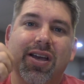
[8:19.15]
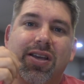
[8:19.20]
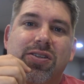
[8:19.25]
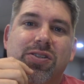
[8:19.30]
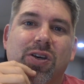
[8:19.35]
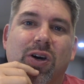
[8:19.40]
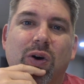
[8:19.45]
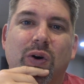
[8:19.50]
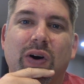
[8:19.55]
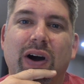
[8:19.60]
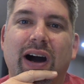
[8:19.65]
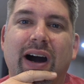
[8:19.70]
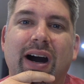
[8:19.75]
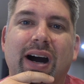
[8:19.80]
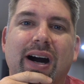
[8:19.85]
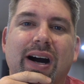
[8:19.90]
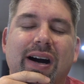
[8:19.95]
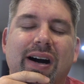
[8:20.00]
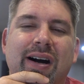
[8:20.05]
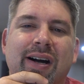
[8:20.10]
So
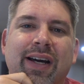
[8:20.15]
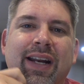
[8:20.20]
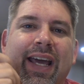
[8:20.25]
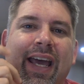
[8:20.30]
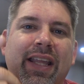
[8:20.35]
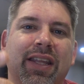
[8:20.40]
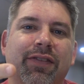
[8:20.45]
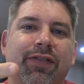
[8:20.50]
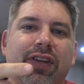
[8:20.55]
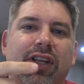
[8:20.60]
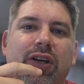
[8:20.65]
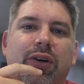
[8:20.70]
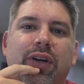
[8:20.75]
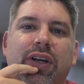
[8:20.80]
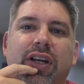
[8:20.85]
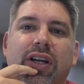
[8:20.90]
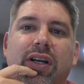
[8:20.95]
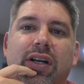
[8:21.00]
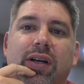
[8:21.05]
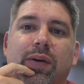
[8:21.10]
I'm going to end the video
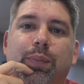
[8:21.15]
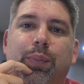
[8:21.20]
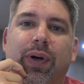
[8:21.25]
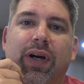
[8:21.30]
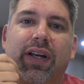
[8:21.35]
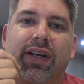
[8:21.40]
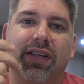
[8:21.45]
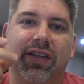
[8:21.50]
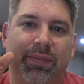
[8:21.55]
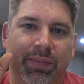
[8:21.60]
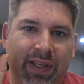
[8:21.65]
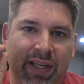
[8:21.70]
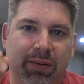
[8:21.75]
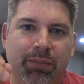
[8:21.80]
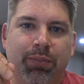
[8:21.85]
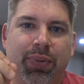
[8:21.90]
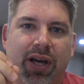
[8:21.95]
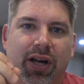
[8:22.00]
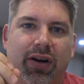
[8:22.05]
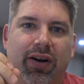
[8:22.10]
here, but I'm
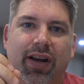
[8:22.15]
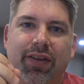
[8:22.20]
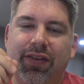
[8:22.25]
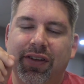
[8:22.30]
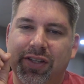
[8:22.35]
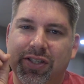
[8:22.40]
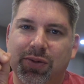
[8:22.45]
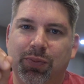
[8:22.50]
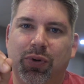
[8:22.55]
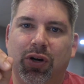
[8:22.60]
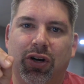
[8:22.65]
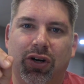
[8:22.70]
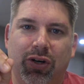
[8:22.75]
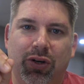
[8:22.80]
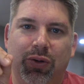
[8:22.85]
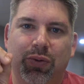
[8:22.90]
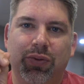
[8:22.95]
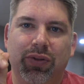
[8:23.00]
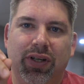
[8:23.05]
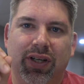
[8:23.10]
getting better. I think
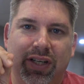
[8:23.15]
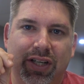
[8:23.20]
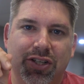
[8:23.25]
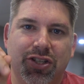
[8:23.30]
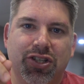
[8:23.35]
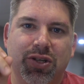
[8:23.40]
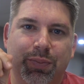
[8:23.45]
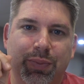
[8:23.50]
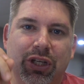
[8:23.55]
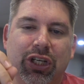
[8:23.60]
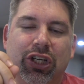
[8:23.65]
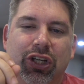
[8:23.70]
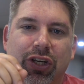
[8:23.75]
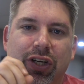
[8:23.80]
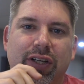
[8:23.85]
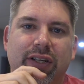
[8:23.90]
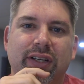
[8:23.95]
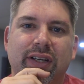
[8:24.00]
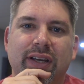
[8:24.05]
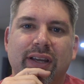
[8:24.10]
tomorrow should be
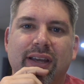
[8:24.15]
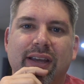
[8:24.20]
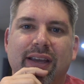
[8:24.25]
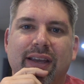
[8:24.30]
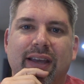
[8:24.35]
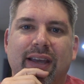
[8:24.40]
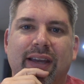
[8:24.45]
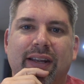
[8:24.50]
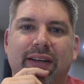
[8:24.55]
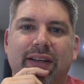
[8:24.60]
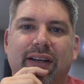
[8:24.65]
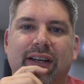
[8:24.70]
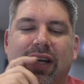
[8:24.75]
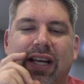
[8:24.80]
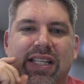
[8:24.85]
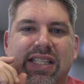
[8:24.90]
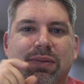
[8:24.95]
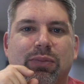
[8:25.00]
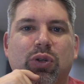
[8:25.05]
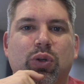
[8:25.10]
good. And I
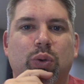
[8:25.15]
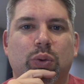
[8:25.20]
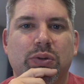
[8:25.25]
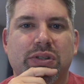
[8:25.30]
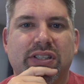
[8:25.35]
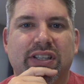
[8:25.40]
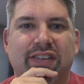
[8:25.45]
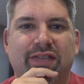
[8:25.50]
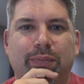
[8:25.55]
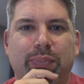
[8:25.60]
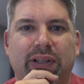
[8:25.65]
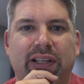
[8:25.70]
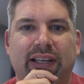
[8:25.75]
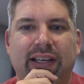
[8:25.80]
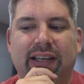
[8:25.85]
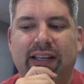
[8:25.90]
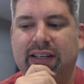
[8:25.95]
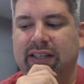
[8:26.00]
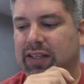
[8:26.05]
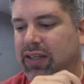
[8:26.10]
got some cool stuff
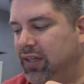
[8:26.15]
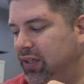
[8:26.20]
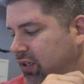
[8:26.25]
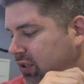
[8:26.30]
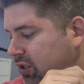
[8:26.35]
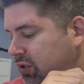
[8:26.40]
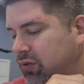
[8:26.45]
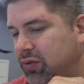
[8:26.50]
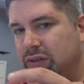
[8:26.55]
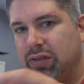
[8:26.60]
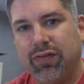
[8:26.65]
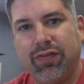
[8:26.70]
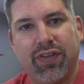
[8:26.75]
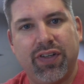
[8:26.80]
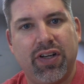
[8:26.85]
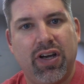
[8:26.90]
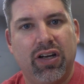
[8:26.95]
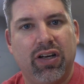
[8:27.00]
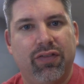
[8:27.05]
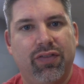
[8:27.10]
planned. Going to do the
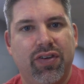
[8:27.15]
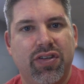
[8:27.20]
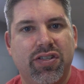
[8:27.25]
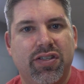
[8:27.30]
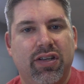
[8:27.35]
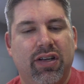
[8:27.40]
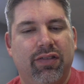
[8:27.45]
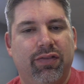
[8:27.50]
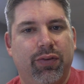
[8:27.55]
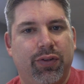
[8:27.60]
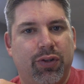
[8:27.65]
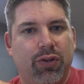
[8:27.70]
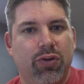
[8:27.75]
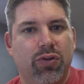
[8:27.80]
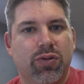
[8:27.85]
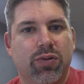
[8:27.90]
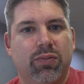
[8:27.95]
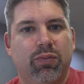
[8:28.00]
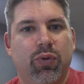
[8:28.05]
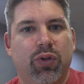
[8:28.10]
photography stuff with
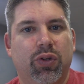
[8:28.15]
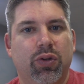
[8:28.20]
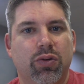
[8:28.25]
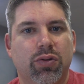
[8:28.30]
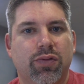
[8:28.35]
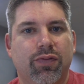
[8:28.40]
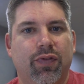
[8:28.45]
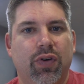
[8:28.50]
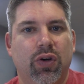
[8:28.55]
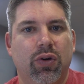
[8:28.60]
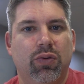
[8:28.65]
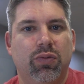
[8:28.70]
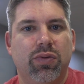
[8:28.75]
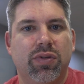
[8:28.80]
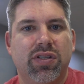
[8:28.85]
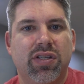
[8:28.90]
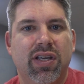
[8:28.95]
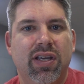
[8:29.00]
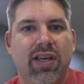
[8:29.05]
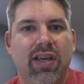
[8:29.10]
those
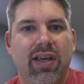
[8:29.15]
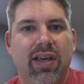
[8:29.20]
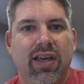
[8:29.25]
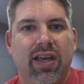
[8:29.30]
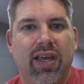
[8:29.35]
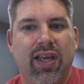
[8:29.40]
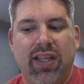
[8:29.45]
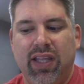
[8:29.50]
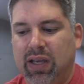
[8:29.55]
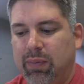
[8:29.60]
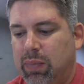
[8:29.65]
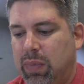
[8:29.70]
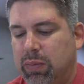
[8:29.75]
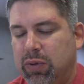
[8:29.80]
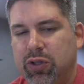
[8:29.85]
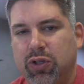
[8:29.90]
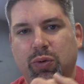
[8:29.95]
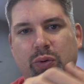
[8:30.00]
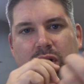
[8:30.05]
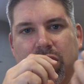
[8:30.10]
phones, and
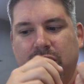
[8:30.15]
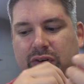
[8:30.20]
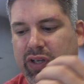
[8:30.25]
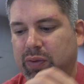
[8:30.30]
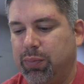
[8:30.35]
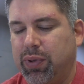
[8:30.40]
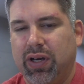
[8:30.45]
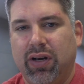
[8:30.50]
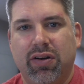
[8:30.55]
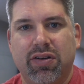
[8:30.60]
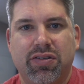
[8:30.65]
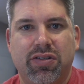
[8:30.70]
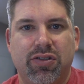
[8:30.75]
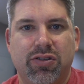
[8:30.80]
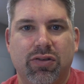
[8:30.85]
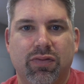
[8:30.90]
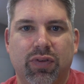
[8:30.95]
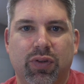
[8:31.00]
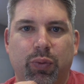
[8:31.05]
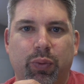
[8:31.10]
maybe do other
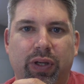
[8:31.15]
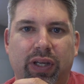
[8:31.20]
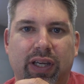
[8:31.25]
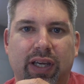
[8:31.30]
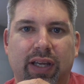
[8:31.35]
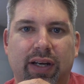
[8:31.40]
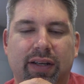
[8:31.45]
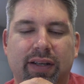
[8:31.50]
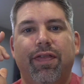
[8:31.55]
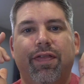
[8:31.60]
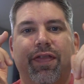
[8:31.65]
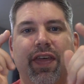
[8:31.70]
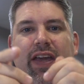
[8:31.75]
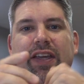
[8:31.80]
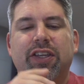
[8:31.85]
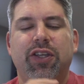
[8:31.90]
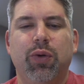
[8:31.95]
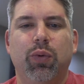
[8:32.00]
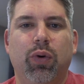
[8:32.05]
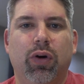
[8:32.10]
comparisons over the weekend.
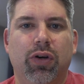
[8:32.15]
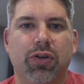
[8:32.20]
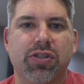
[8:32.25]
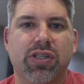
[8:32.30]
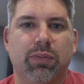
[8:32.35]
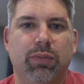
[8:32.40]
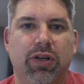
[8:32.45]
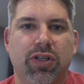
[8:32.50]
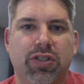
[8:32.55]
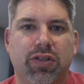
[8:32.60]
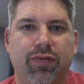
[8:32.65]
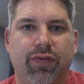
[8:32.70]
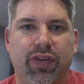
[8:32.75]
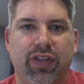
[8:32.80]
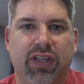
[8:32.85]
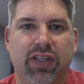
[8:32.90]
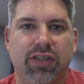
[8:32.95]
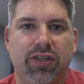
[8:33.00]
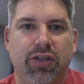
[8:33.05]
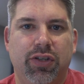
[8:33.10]
Thank you all so much for
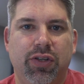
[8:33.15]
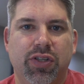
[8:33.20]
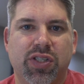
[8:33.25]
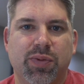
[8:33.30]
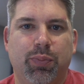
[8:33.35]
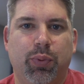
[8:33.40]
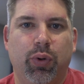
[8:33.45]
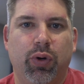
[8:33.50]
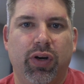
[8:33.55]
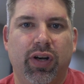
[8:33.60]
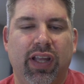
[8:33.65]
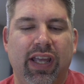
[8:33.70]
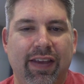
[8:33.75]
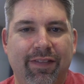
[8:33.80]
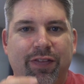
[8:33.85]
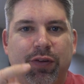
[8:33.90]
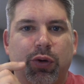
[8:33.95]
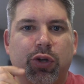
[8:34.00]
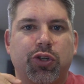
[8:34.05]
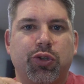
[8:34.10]
the continued support.
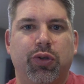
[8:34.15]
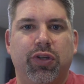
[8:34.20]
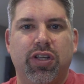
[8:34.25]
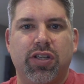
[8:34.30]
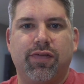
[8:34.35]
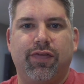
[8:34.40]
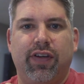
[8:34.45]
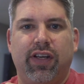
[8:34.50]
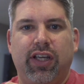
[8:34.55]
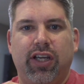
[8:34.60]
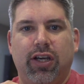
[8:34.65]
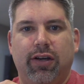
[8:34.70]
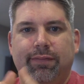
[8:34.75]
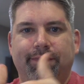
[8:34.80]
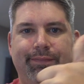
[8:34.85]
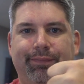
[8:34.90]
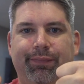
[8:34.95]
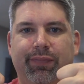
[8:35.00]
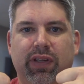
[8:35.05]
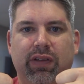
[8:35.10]
If you enjoyed this video,
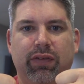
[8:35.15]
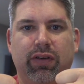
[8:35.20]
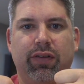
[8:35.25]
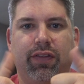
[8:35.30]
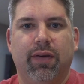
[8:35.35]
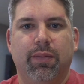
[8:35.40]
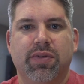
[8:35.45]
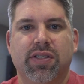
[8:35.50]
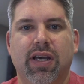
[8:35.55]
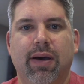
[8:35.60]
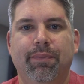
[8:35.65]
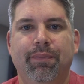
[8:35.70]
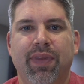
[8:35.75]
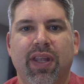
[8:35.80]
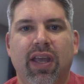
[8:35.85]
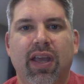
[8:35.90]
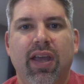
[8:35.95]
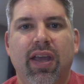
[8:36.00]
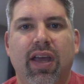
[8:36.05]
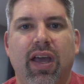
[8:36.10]
give it a thumbs up.
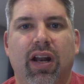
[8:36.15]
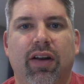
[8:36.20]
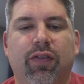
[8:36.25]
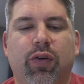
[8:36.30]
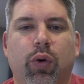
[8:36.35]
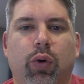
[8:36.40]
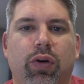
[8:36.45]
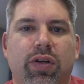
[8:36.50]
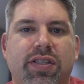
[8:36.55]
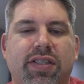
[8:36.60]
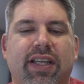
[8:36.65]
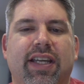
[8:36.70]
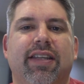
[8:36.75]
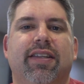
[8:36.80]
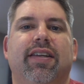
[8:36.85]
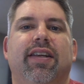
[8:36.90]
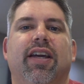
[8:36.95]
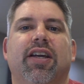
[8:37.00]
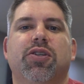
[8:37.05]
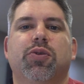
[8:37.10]
And of course, to get
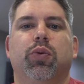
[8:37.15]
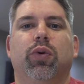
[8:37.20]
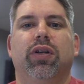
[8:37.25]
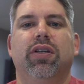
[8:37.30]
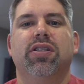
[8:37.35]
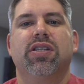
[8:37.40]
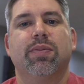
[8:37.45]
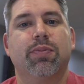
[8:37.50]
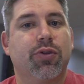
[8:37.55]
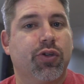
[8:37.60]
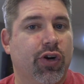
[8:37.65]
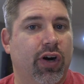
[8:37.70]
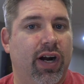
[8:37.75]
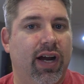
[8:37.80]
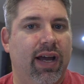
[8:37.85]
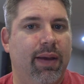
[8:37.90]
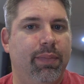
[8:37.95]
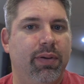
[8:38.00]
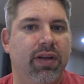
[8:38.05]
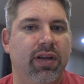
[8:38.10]
the next one,
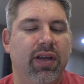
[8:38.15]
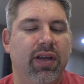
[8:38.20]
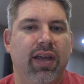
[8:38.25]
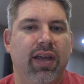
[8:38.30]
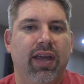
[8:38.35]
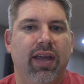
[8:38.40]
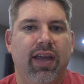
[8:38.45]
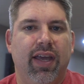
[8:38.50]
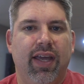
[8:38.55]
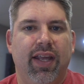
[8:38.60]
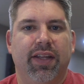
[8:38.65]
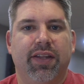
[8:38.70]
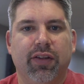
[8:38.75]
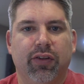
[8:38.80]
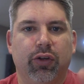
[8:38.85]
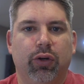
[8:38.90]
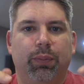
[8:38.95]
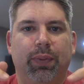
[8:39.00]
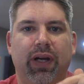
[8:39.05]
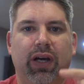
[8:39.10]
subscribe and hit the
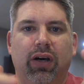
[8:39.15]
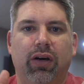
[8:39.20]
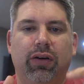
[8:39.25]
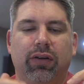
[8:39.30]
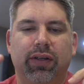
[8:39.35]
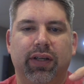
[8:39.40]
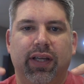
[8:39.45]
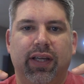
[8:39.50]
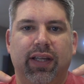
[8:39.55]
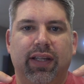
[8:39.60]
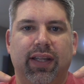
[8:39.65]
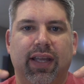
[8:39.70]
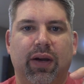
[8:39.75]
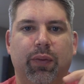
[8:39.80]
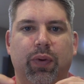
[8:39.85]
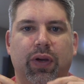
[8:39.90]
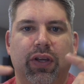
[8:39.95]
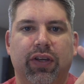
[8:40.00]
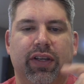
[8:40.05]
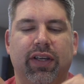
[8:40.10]
little bell, and
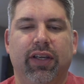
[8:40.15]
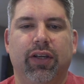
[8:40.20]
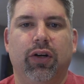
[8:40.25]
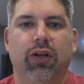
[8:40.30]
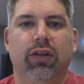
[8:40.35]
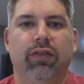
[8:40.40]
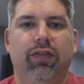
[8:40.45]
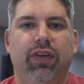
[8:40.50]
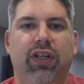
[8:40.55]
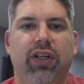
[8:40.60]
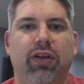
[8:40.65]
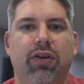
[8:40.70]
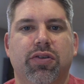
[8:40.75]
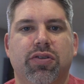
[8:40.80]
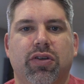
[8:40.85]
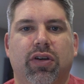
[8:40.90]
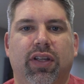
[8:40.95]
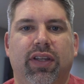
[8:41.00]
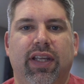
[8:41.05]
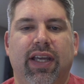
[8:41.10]
that way you can get all the
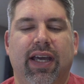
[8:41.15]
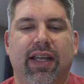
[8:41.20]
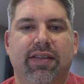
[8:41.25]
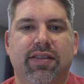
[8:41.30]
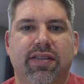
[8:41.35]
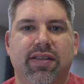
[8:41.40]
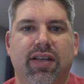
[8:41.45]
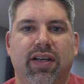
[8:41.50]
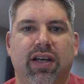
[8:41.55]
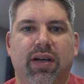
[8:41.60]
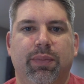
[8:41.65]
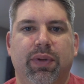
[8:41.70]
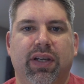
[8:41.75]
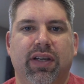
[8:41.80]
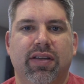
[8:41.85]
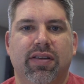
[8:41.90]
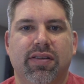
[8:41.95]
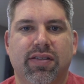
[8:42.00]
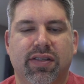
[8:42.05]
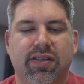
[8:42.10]
videos on that,
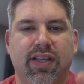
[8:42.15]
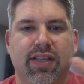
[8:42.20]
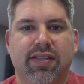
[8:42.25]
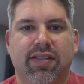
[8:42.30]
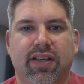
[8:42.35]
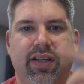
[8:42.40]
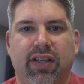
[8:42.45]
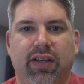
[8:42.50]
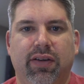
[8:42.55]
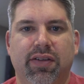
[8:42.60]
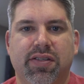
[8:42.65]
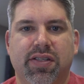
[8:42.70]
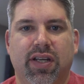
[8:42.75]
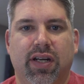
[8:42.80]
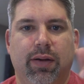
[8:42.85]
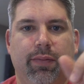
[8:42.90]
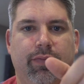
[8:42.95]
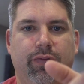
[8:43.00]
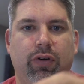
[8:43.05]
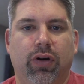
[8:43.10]
because that's not how it's
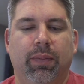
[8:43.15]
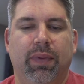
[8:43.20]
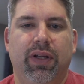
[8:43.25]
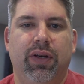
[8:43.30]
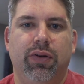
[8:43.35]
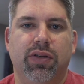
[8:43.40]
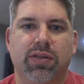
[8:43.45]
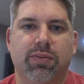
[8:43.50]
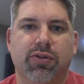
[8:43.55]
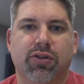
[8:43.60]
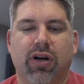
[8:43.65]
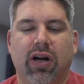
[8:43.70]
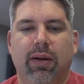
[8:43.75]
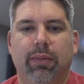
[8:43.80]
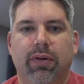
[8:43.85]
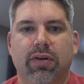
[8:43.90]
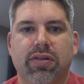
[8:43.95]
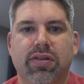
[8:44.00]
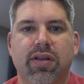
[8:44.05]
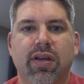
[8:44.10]
set up for all my new
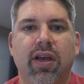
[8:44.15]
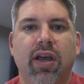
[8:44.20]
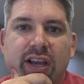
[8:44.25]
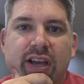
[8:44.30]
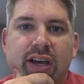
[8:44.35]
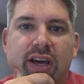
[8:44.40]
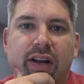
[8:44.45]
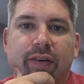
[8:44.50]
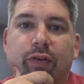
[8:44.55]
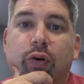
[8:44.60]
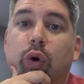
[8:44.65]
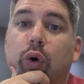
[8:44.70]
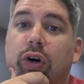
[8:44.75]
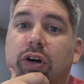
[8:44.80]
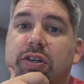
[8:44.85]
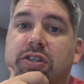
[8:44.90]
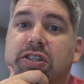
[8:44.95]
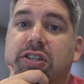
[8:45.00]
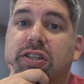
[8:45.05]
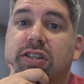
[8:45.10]
subscribers. And of
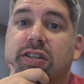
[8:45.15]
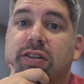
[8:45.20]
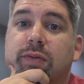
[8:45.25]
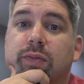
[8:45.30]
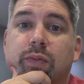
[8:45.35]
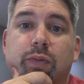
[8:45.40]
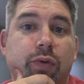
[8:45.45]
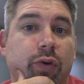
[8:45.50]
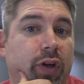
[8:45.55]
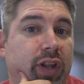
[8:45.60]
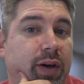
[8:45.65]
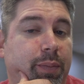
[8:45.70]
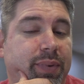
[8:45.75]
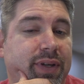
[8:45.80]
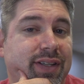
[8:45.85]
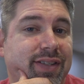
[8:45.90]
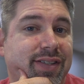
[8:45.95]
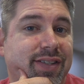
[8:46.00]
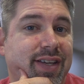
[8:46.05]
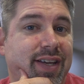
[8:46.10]
course, all that
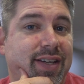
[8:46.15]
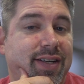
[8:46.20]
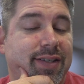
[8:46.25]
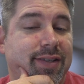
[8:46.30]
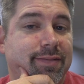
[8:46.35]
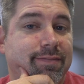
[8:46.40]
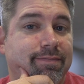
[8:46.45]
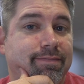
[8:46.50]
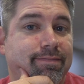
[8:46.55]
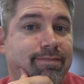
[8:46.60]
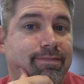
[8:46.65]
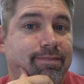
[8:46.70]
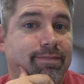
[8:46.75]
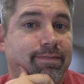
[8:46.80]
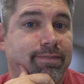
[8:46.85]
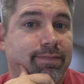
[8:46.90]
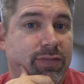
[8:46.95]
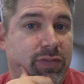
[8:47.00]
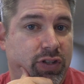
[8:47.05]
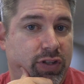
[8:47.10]
being said,
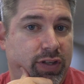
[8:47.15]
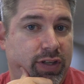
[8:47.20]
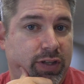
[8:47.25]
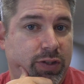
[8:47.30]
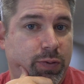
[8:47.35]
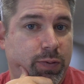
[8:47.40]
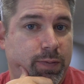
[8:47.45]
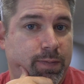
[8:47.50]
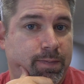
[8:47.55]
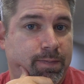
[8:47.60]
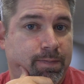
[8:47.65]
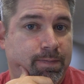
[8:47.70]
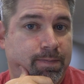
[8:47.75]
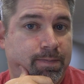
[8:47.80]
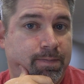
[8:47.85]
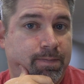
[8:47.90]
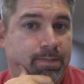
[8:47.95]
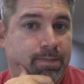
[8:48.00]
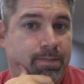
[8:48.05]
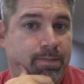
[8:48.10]
to the next one.
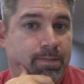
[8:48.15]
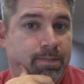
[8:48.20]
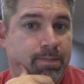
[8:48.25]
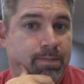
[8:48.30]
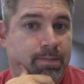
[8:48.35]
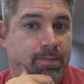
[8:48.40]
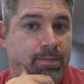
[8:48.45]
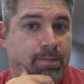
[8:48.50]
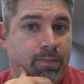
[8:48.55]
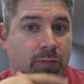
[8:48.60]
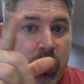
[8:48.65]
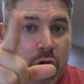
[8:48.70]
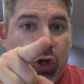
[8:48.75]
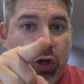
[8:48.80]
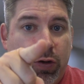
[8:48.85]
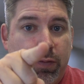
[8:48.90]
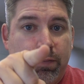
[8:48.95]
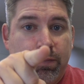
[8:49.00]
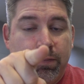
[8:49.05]
See ya!